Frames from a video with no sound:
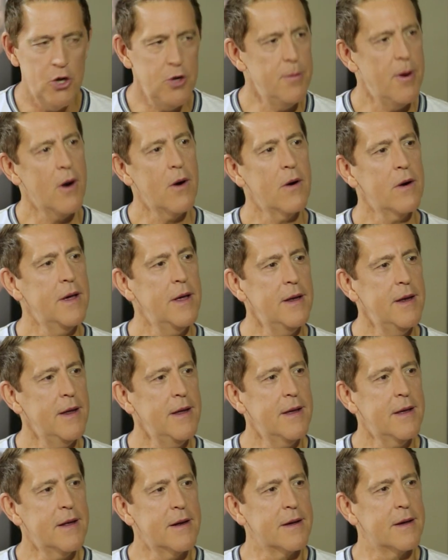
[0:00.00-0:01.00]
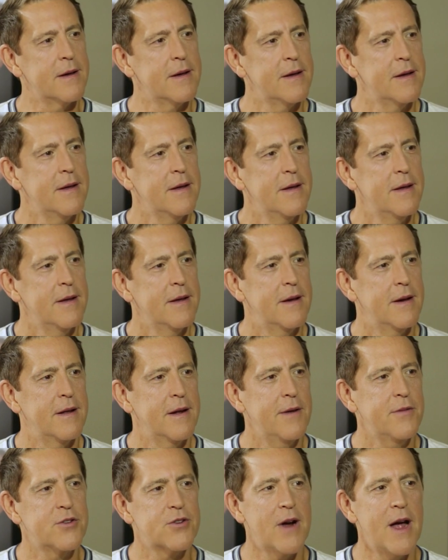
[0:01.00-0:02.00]
Newburgh, Indiana, and
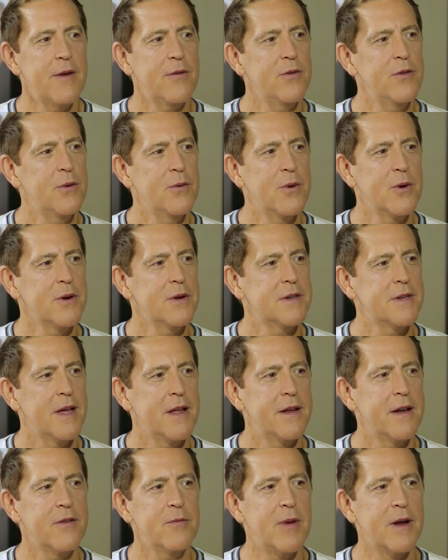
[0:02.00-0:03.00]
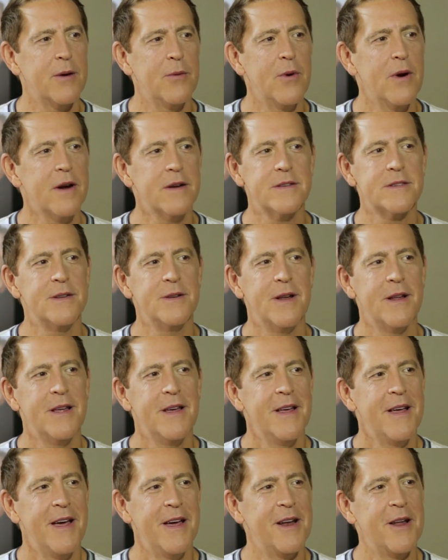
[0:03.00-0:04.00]
I've traveled the world telling everybody where's
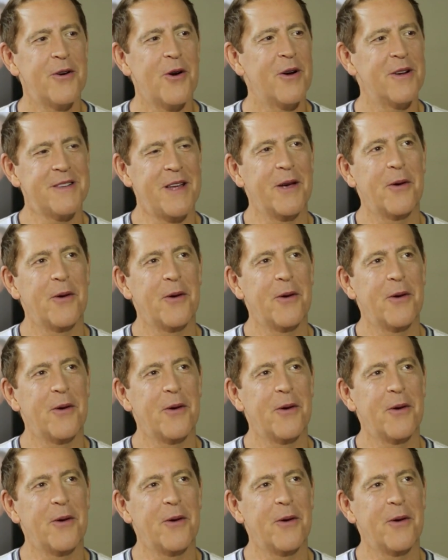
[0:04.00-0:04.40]
and they're all